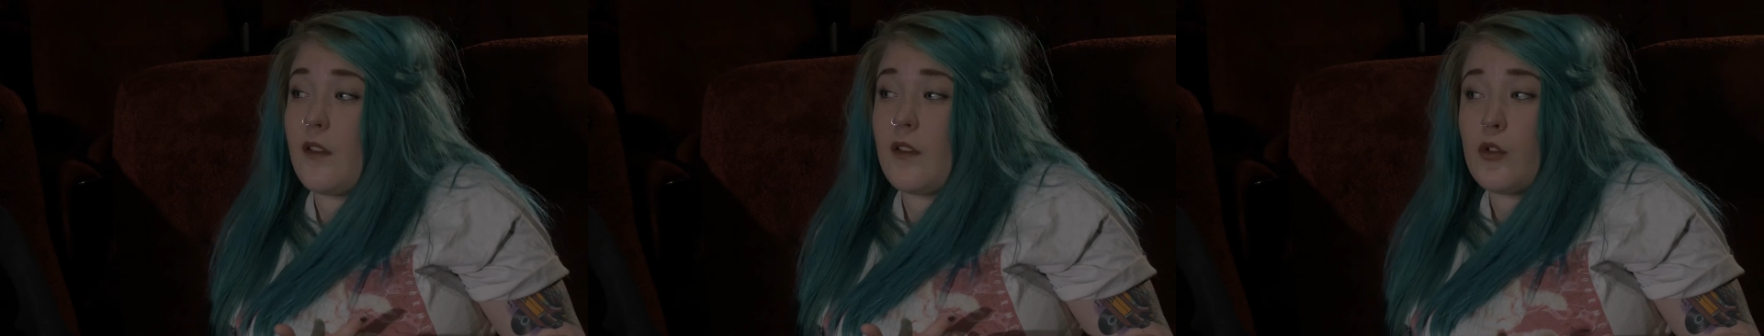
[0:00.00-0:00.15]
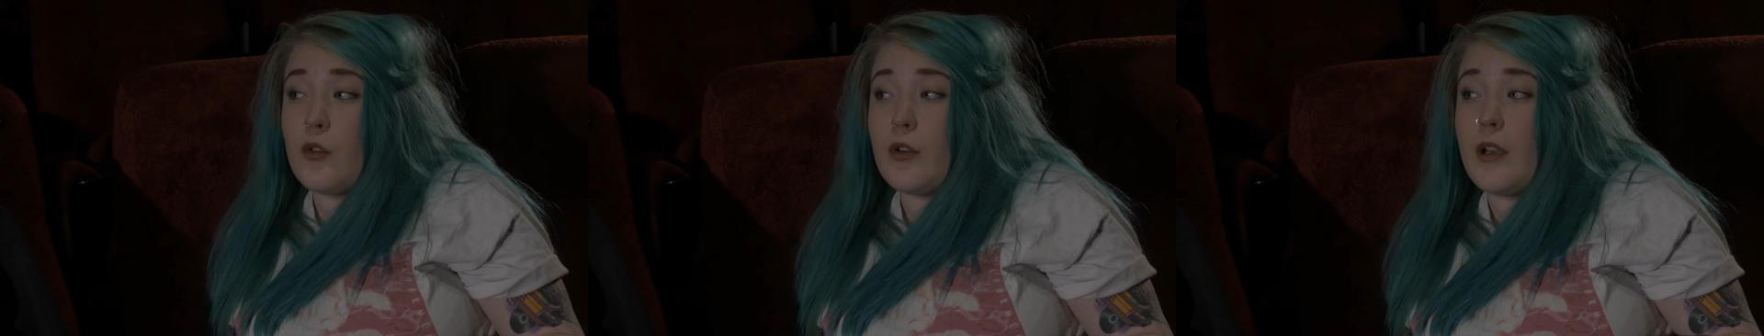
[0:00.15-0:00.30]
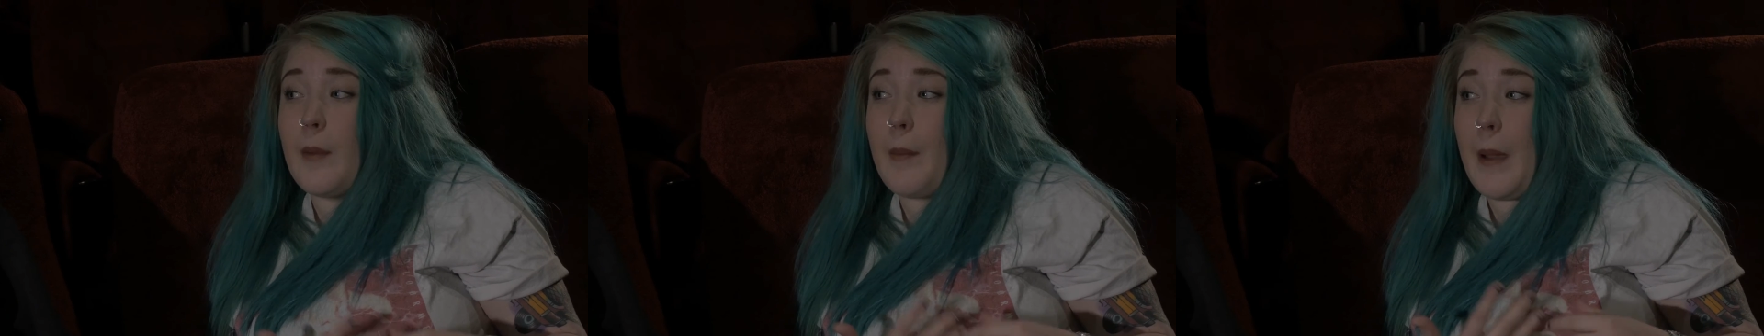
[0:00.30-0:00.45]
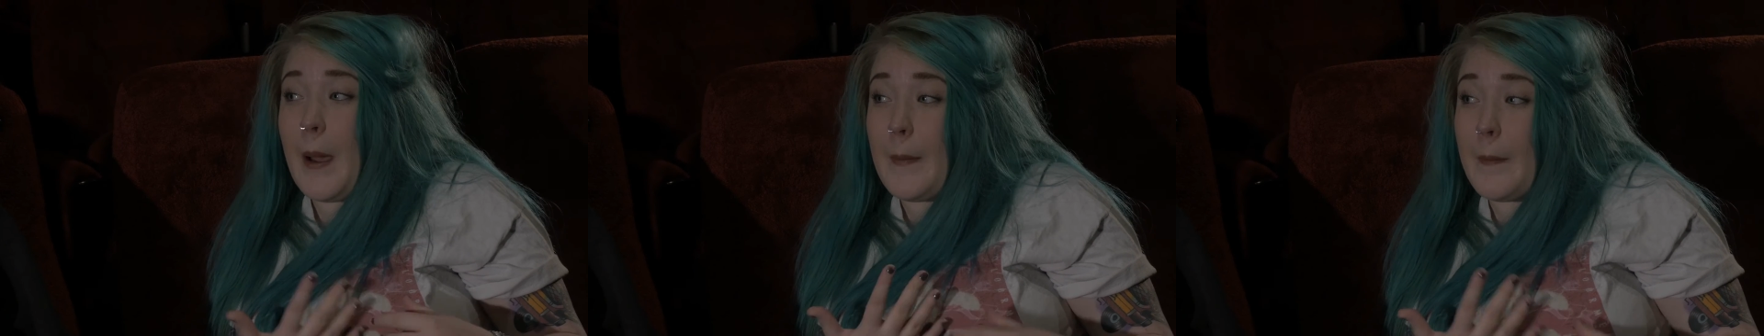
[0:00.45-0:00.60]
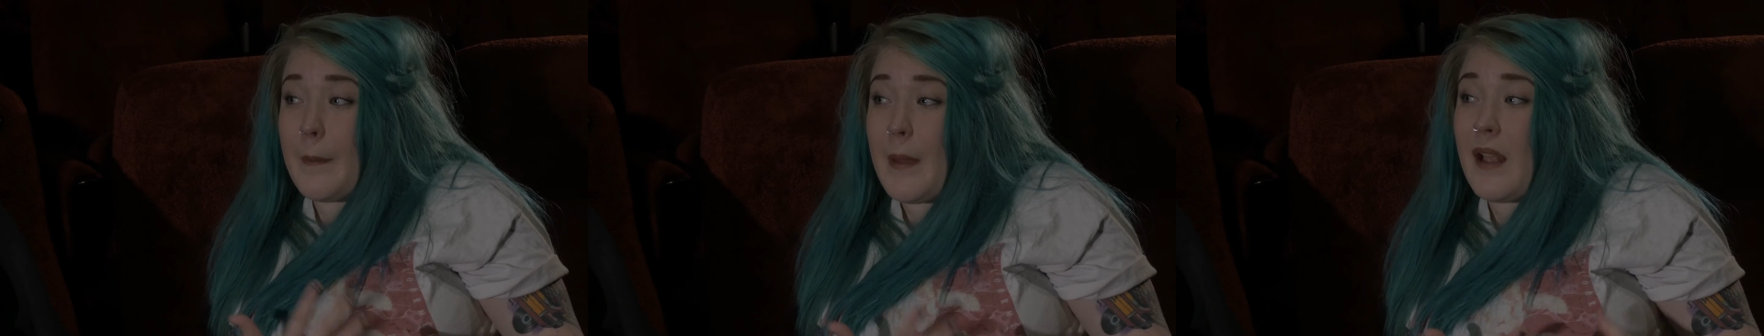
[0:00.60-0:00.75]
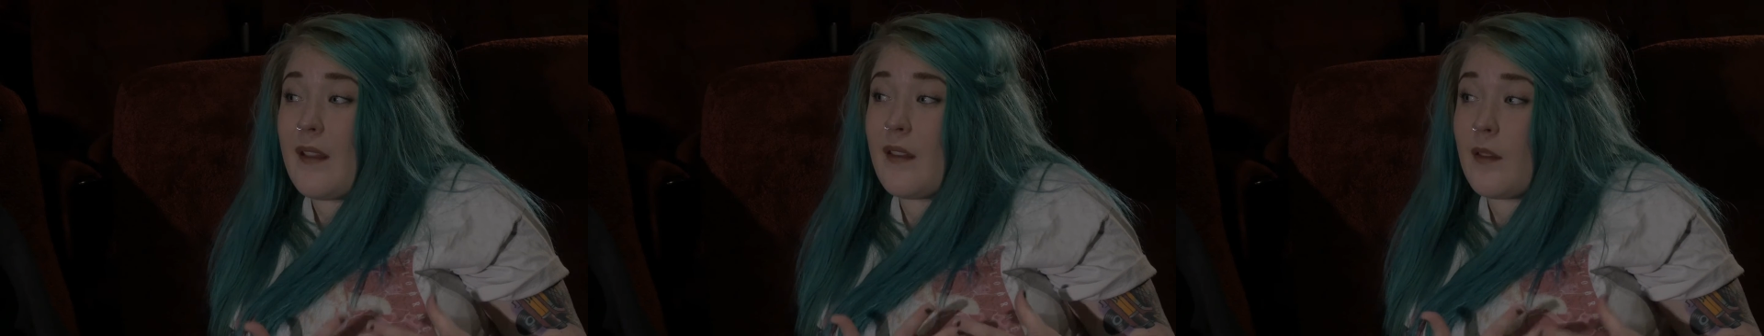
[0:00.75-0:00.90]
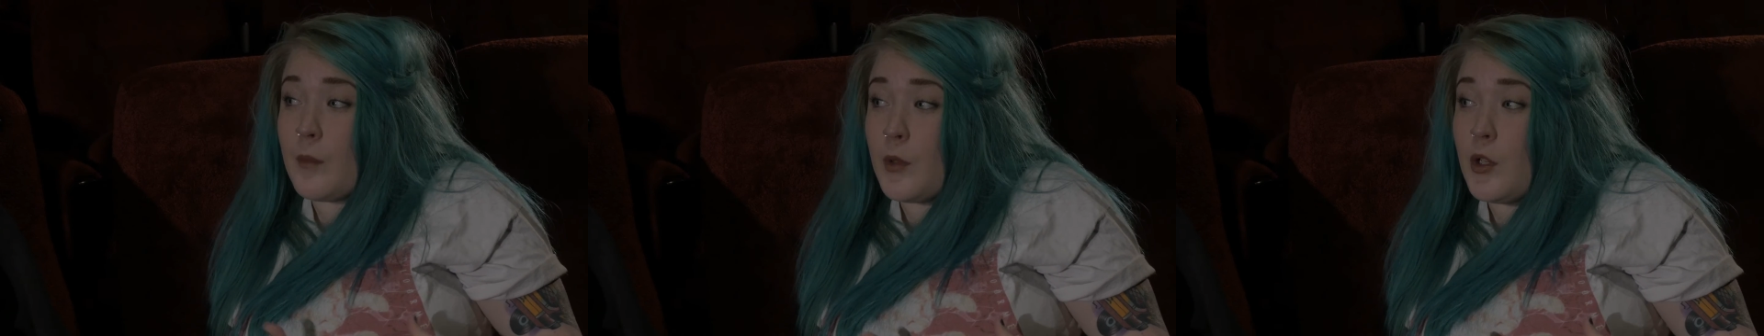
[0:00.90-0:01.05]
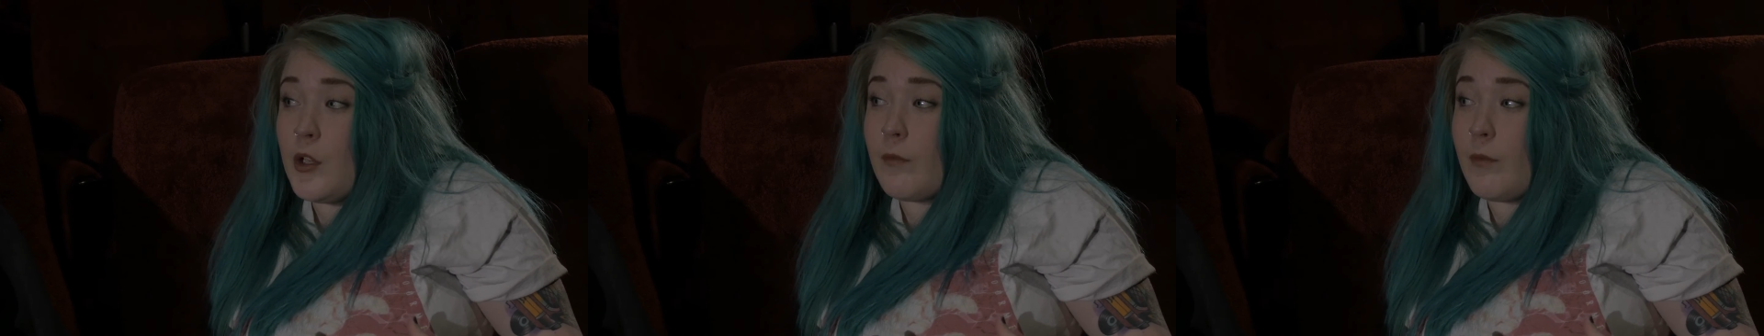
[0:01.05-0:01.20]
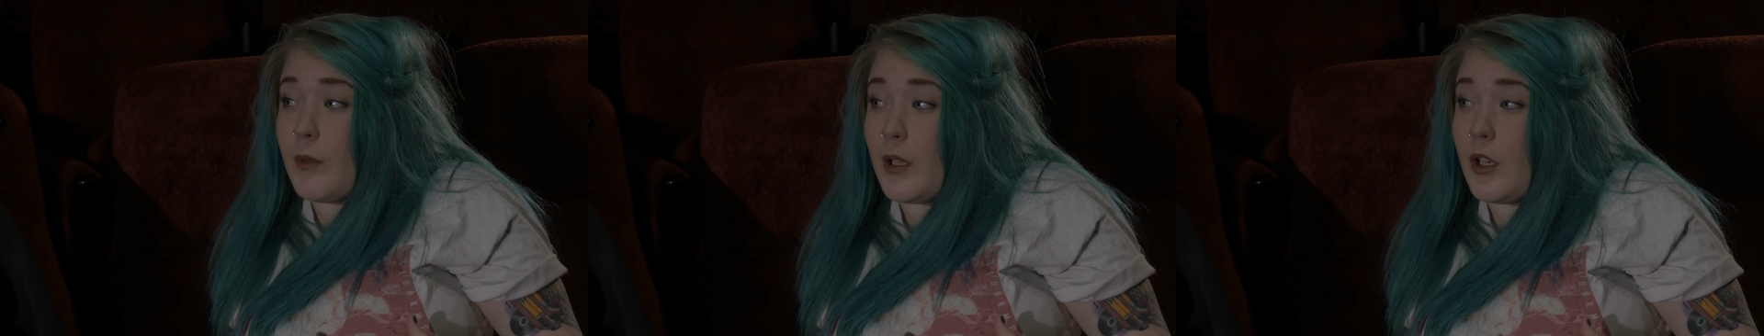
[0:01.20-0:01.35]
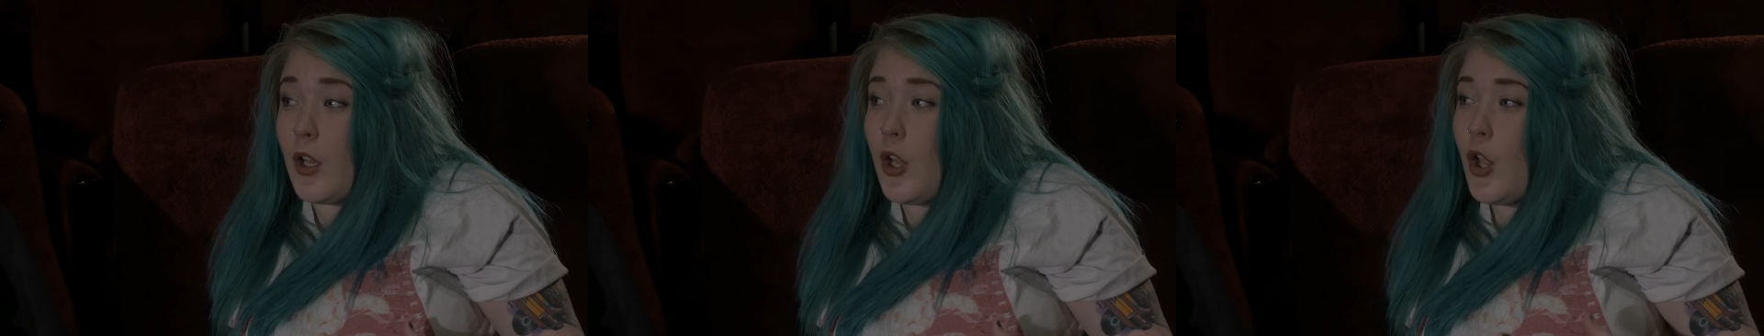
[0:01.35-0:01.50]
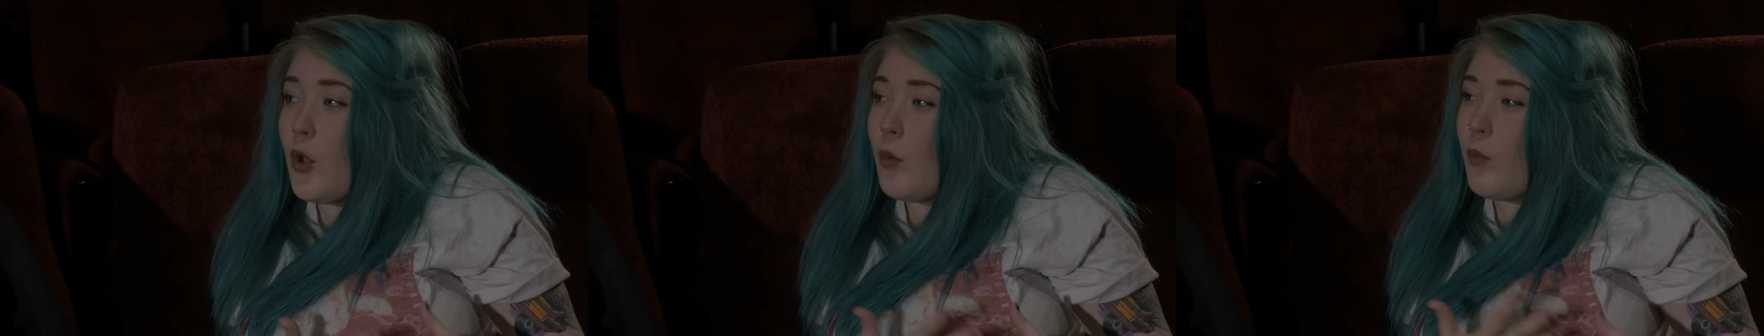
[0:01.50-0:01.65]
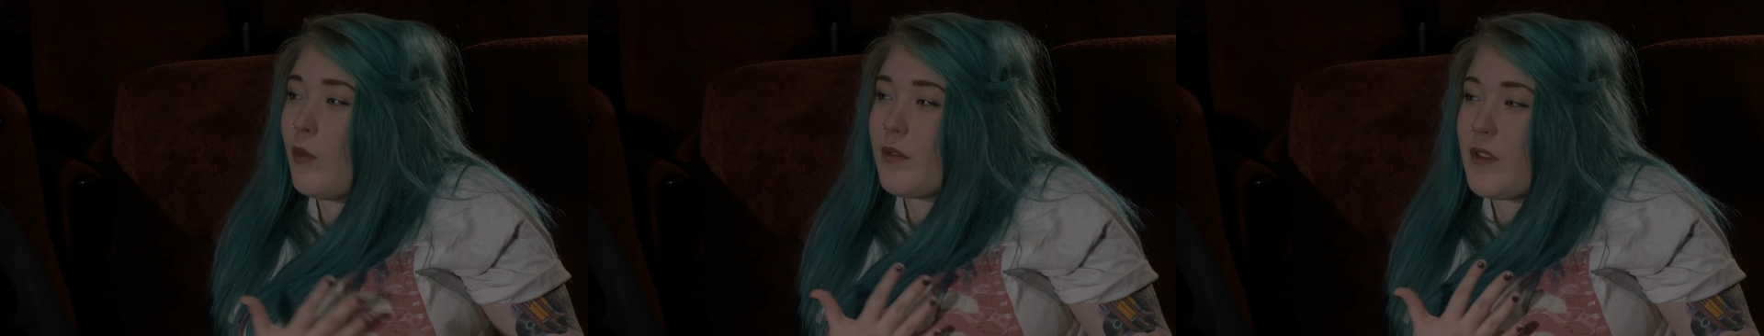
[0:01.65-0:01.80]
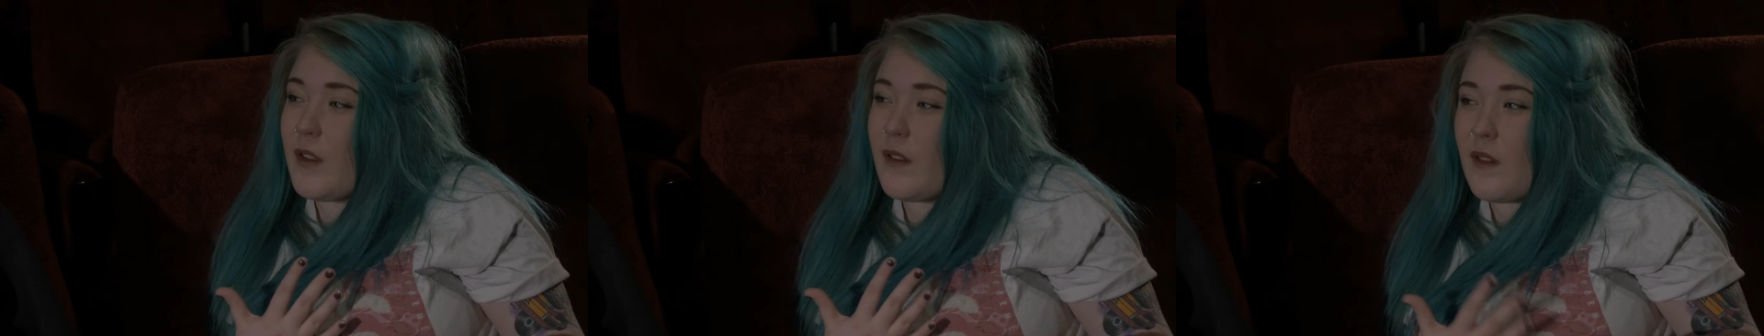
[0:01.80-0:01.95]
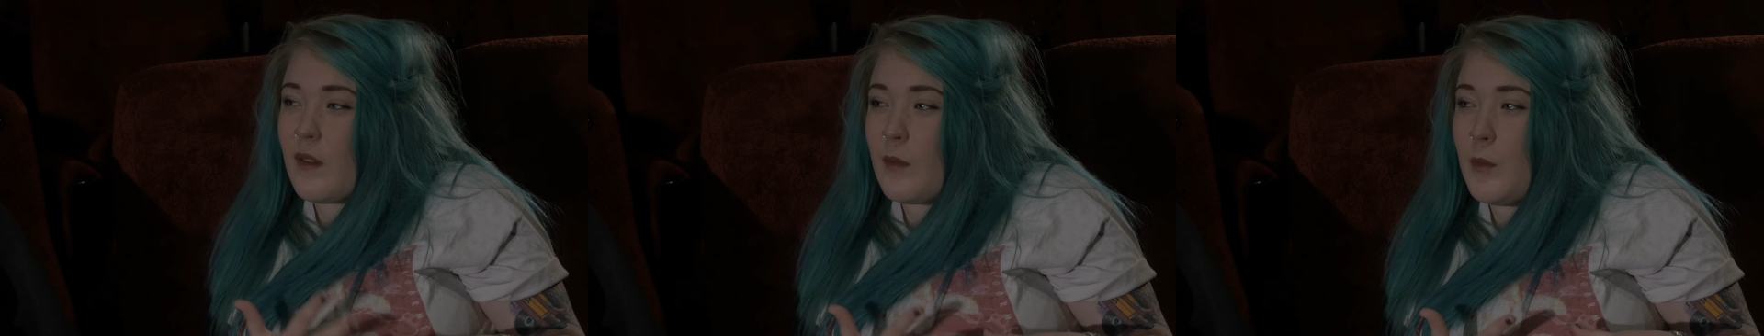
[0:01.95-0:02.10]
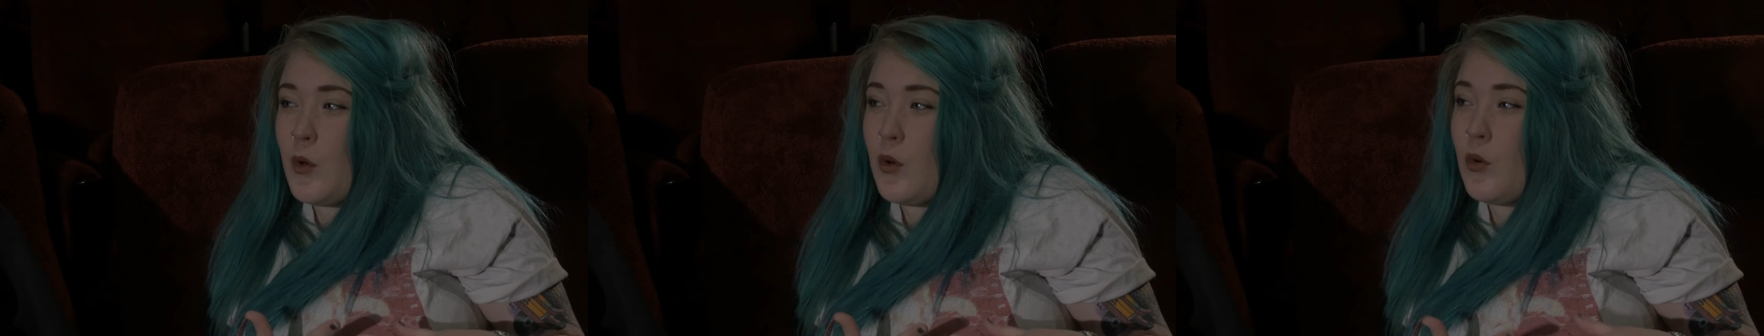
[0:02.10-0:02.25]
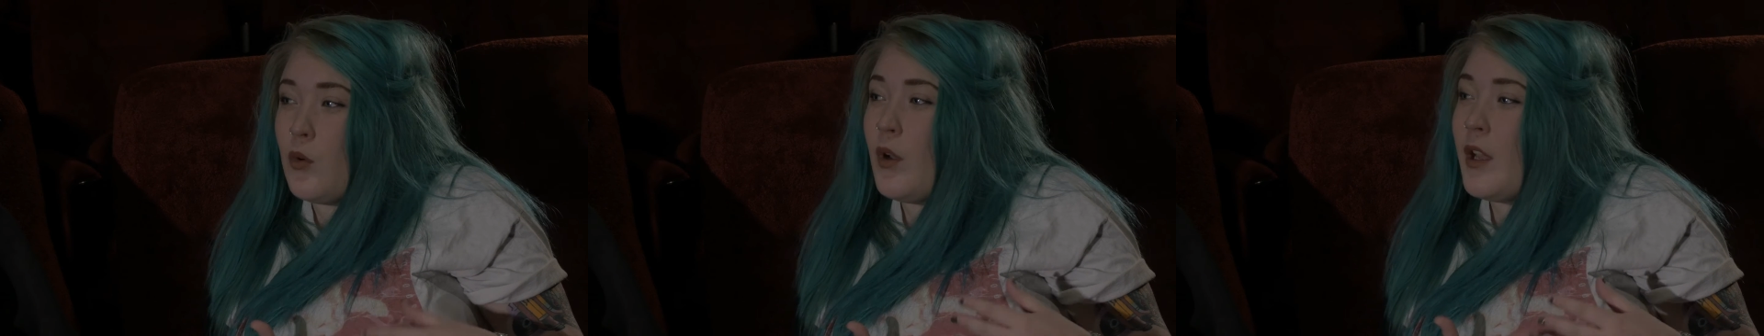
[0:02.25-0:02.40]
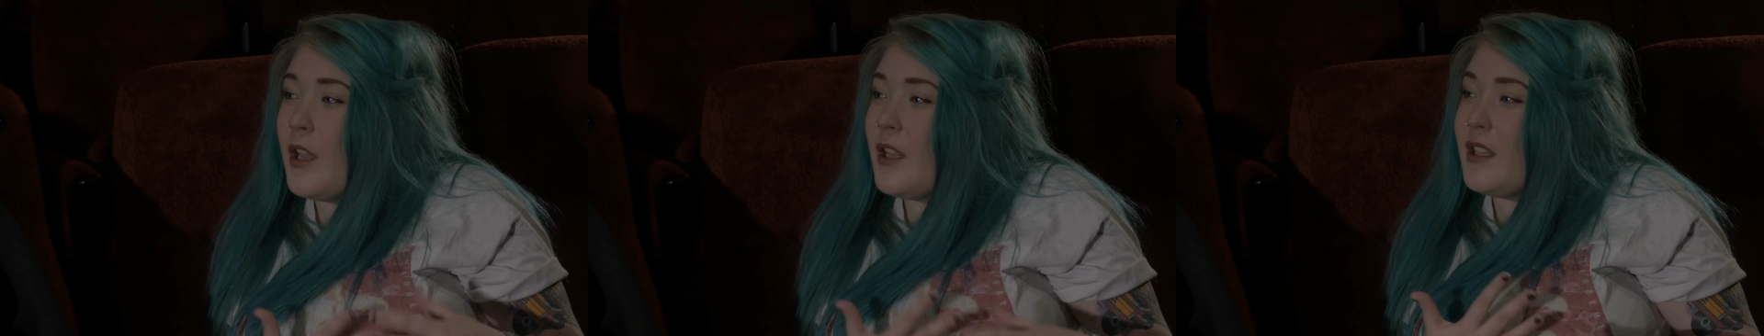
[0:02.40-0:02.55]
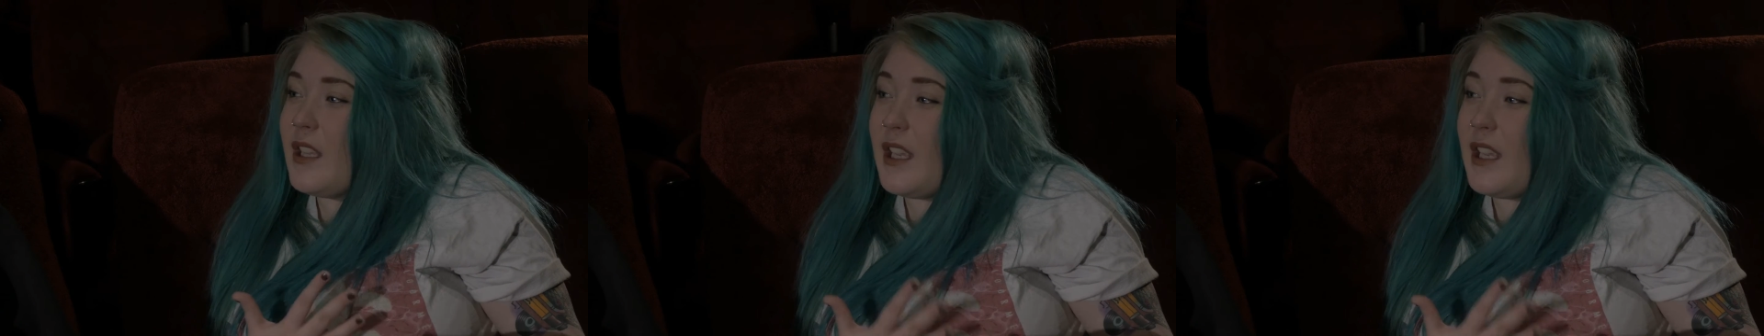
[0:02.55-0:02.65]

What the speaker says: a story about mass movement with the small,